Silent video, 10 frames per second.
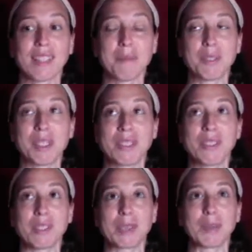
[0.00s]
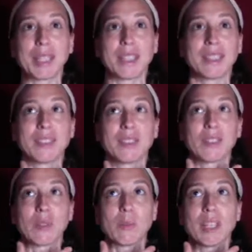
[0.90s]
I'm trying to explain it in
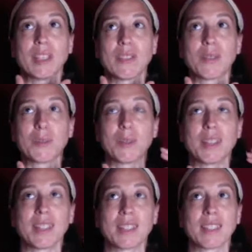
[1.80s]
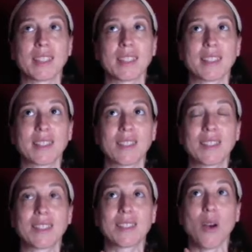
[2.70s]
so many different ways because
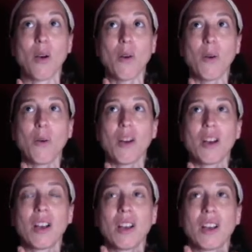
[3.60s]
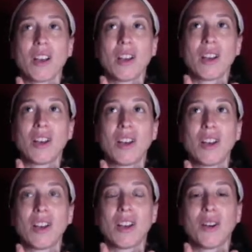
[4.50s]
it's so,
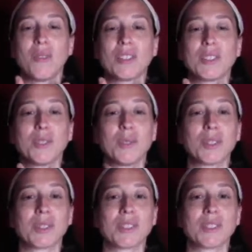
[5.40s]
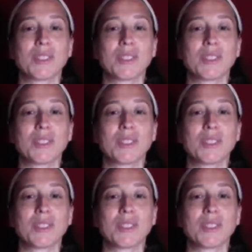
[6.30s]
what's the word?